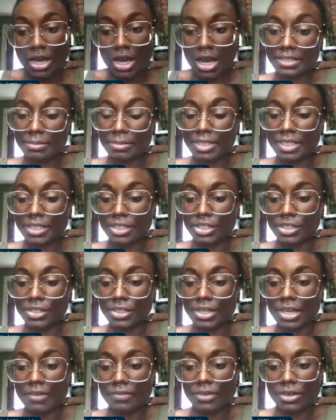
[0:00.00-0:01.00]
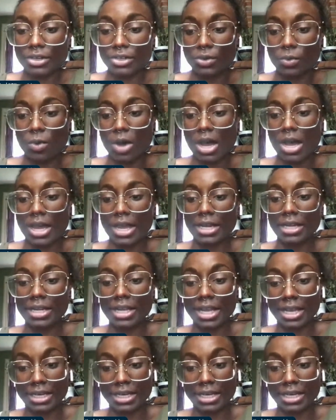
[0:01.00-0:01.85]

It is a petition to Governor DeWine,